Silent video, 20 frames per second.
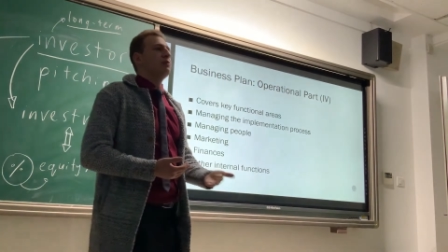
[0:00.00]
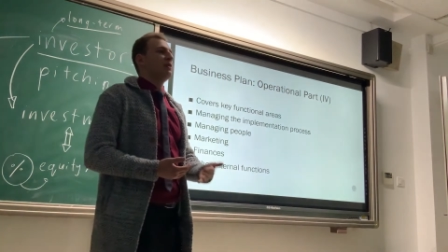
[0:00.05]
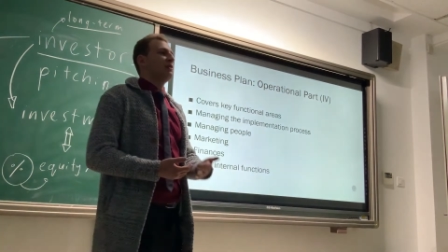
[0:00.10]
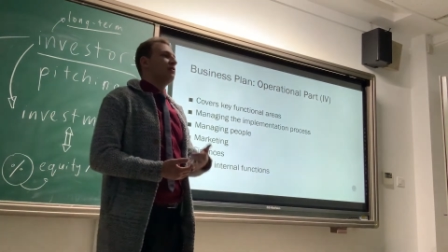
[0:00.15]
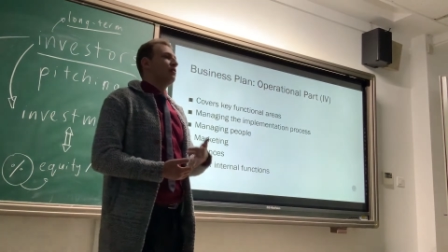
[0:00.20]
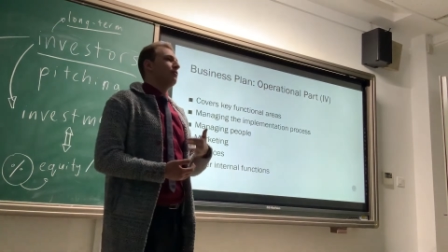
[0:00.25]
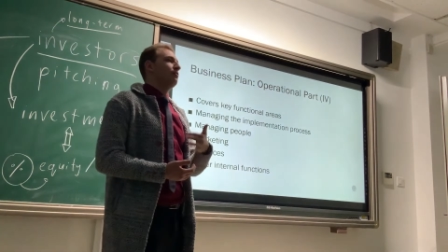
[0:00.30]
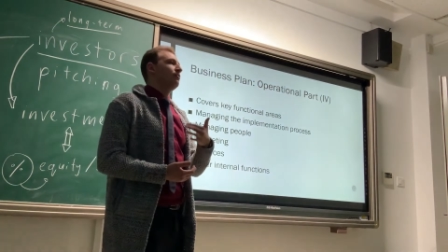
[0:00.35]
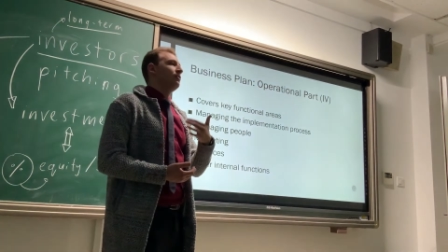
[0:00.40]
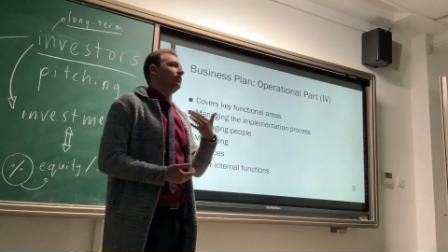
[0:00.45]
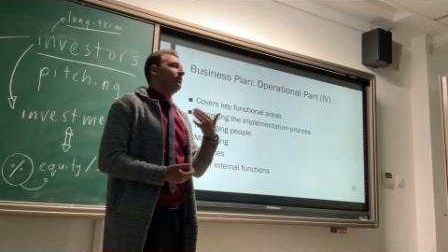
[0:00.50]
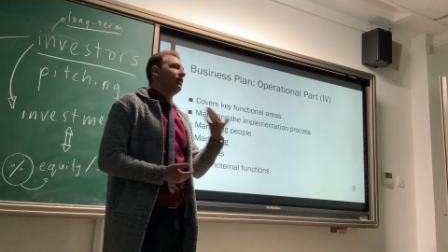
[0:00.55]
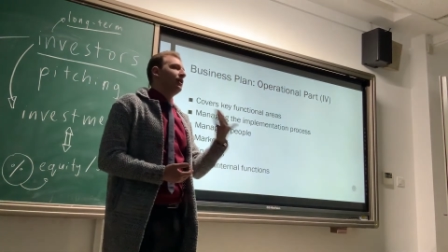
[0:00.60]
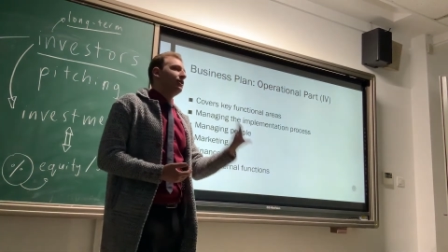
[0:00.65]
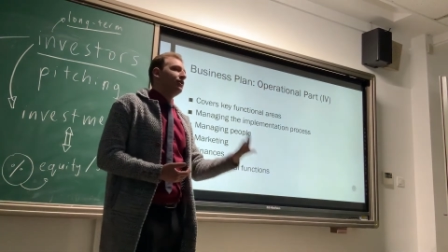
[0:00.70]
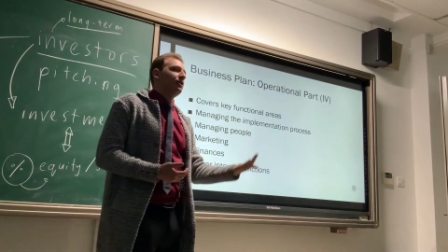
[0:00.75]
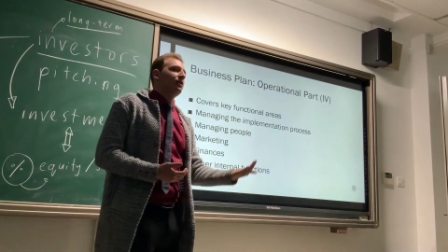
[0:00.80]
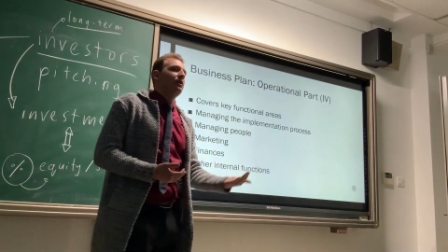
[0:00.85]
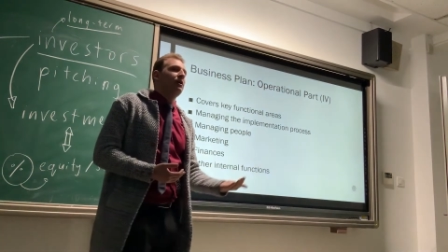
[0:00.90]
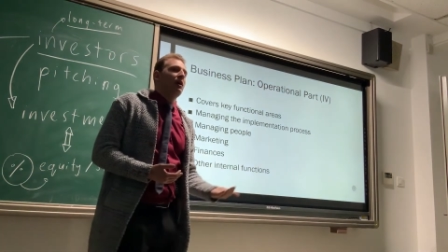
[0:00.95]
what's your
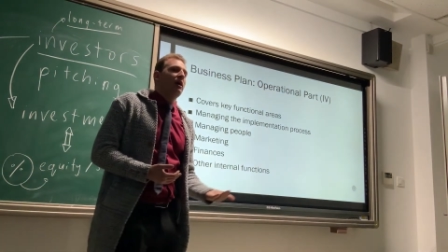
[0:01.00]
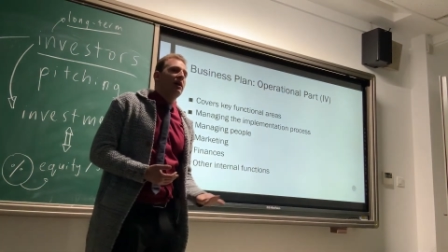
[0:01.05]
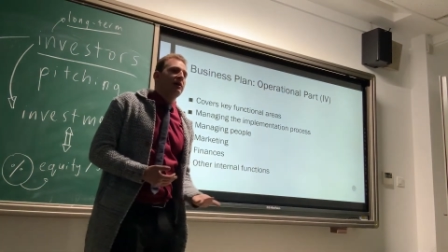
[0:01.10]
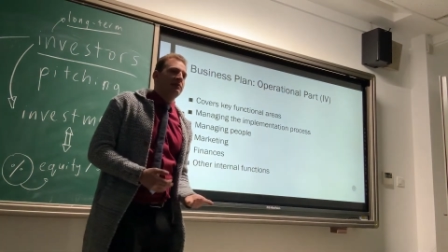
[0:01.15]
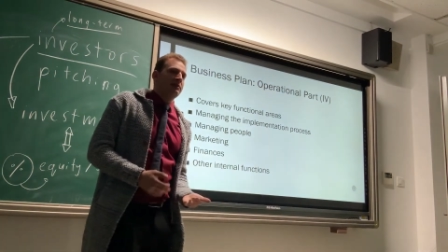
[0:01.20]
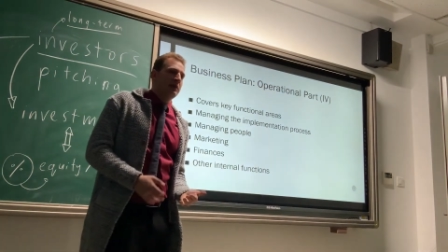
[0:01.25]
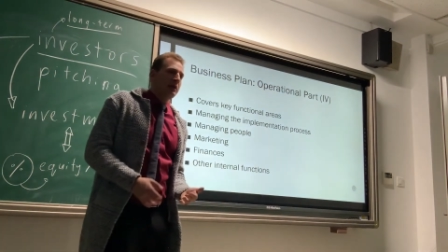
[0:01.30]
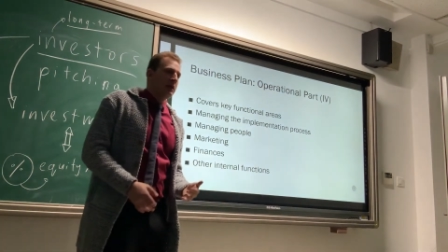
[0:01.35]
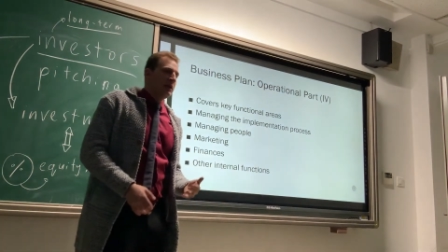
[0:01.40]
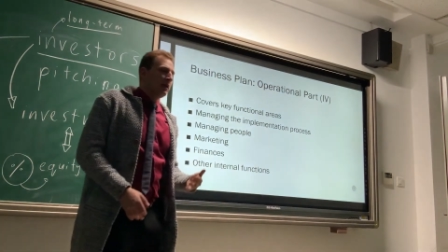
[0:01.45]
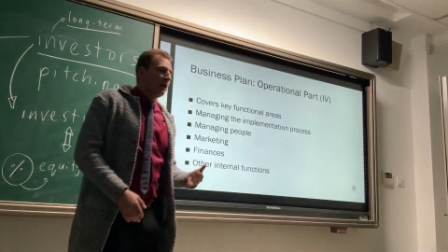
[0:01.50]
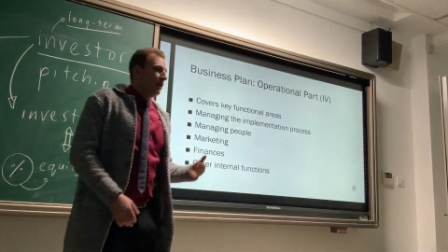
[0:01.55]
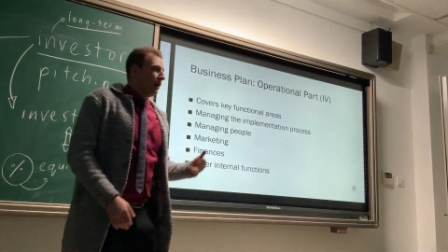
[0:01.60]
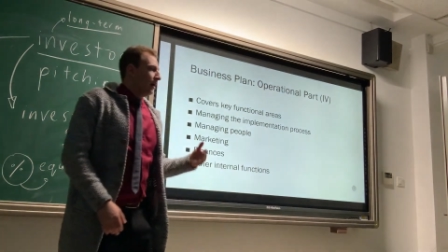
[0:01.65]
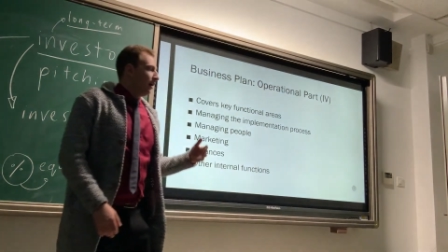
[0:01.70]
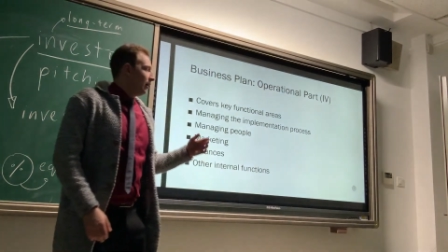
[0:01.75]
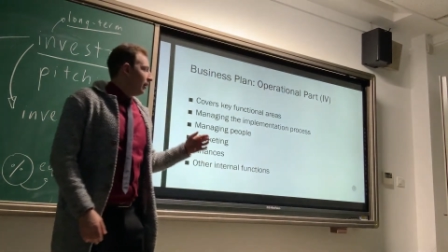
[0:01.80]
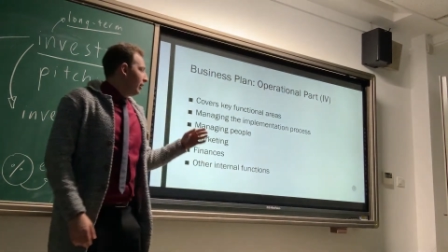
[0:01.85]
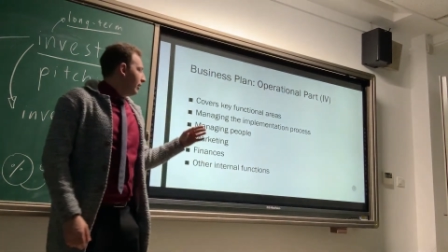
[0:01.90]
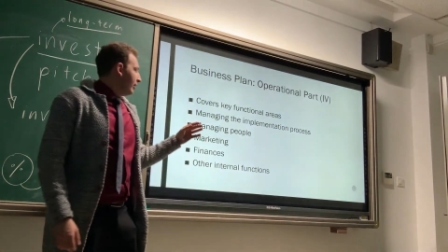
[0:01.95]
production cost,
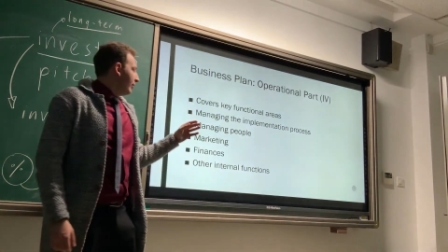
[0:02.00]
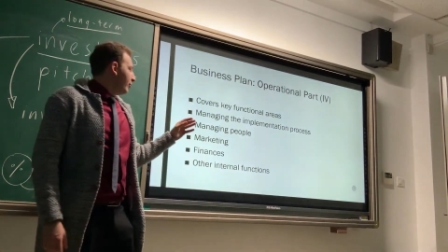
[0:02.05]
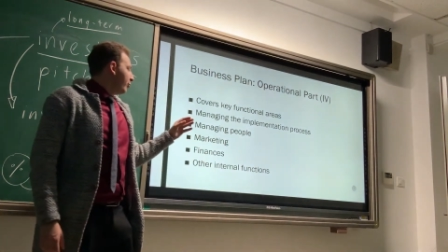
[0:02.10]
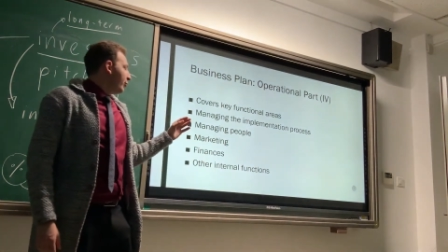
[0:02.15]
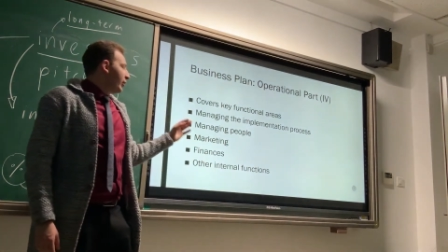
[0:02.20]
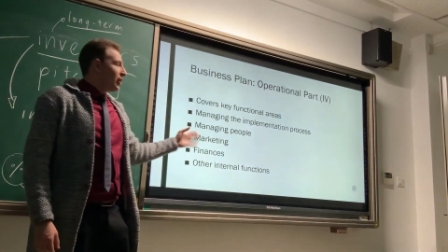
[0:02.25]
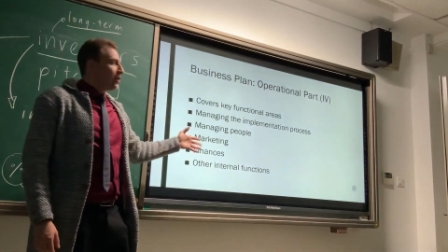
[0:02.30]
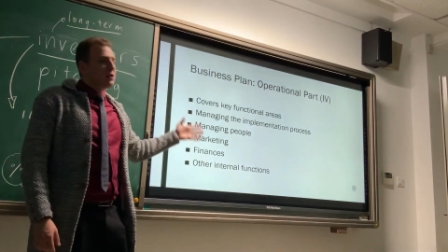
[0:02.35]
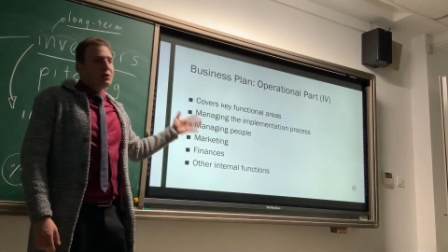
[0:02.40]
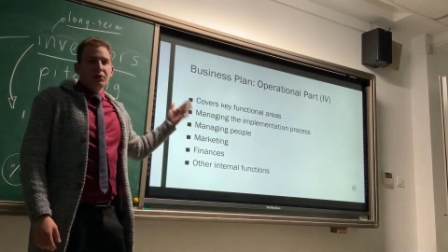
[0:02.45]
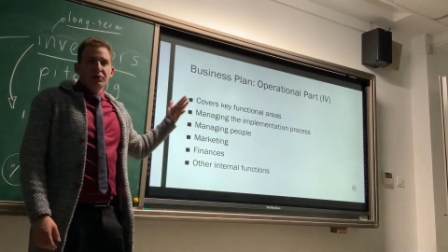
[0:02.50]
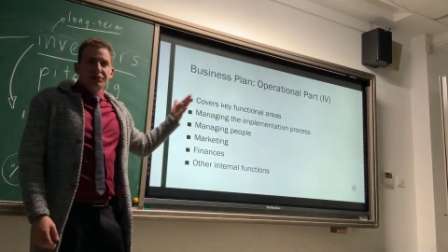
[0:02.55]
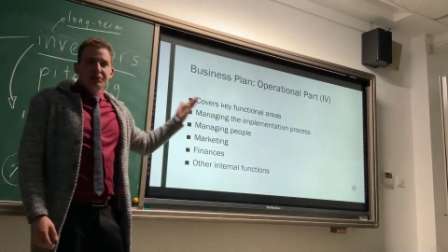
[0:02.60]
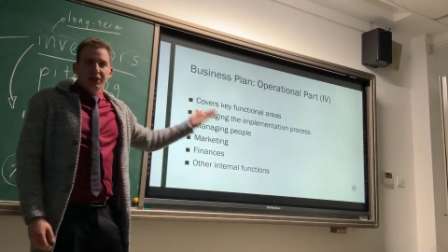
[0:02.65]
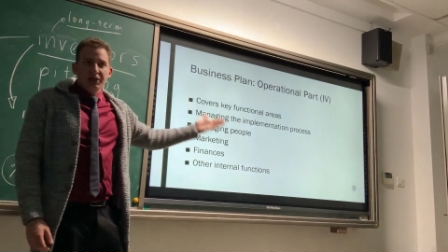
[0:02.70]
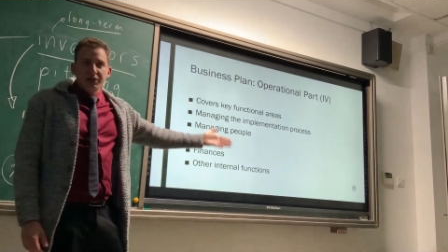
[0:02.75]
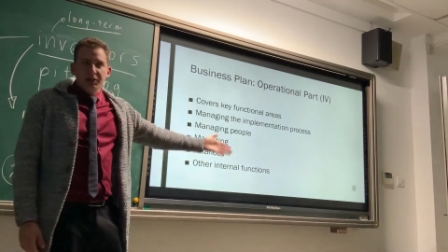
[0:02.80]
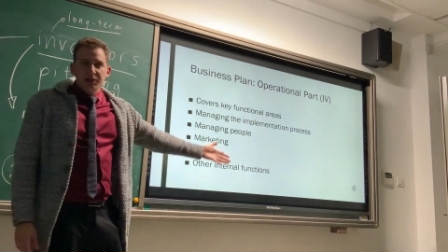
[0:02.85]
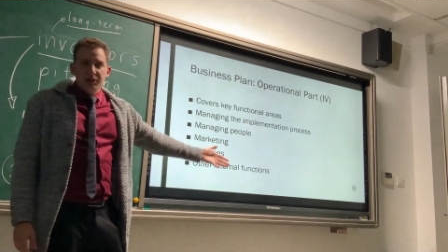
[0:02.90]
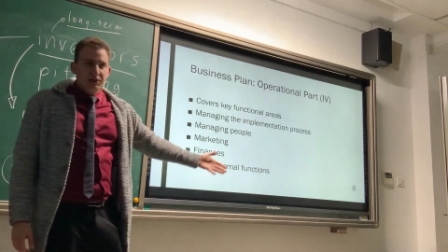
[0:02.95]
uh, where are you
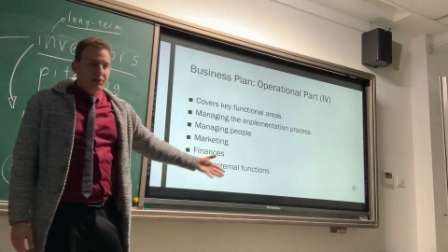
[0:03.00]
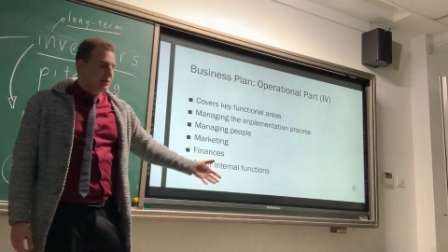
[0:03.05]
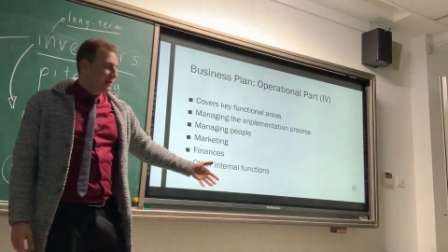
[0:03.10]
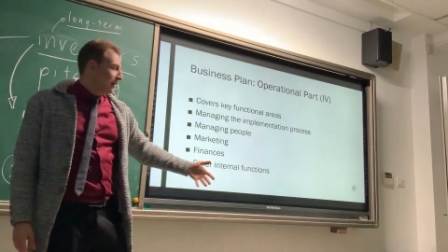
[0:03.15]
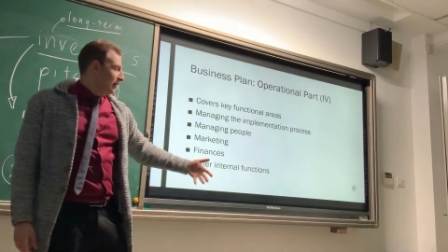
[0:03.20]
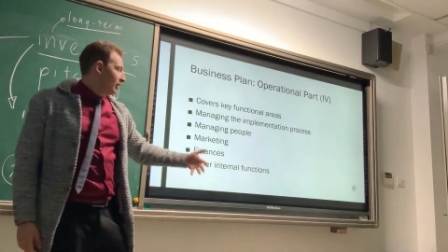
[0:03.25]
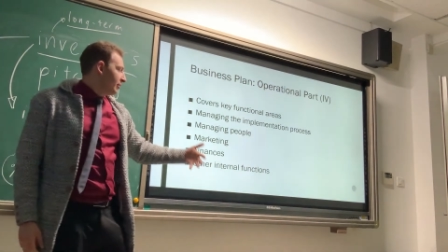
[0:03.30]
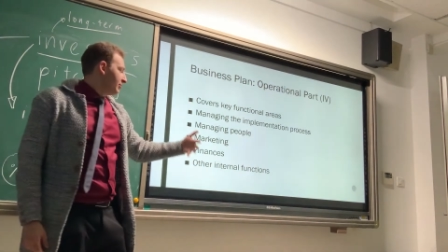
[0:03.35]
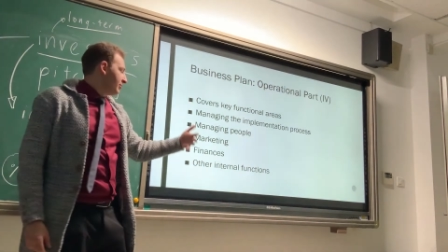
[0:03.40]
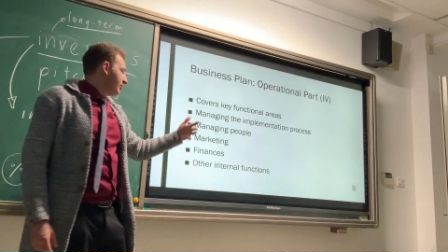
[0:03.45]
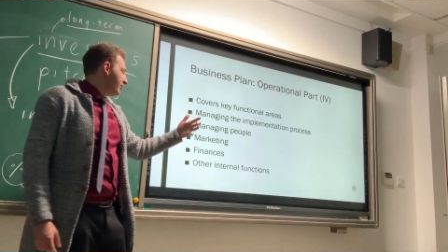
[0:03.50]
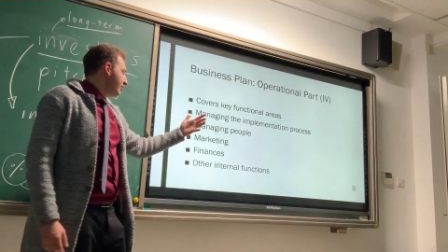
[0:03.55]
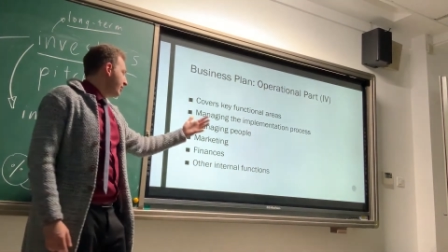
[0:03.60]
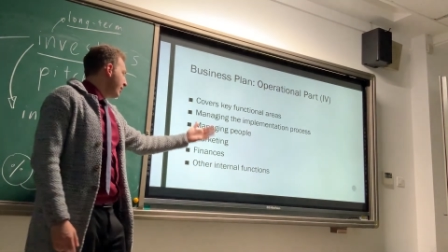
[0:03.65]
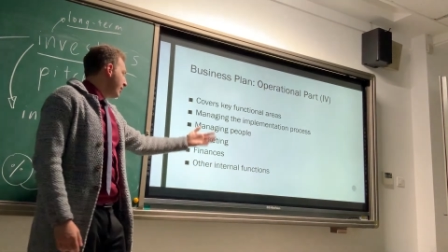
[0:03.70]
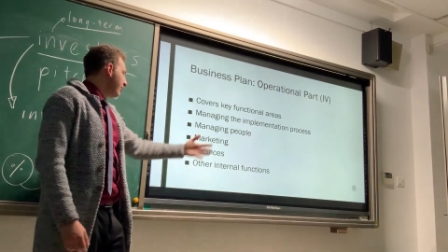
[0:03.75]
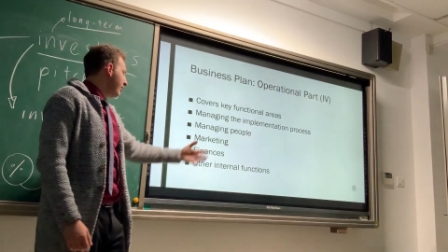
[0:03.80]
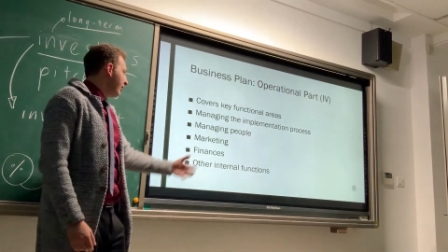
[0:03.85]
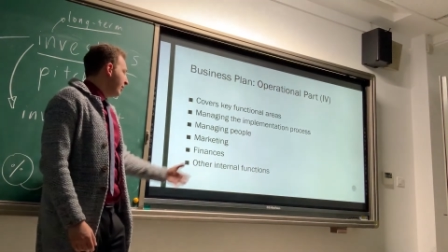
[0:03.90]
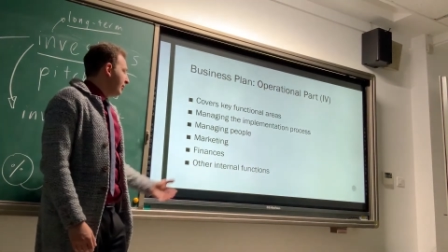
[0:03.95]
selling these items,
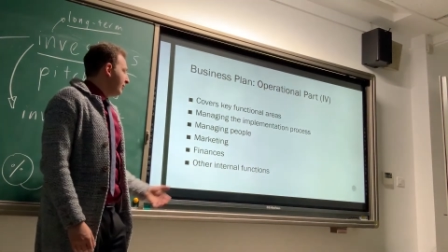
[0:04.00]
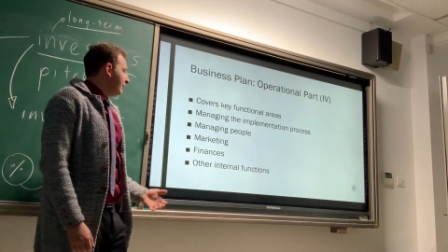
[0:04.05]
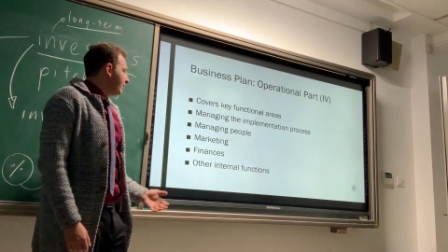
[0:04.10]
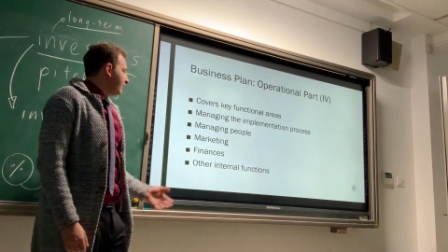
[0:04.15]
etc.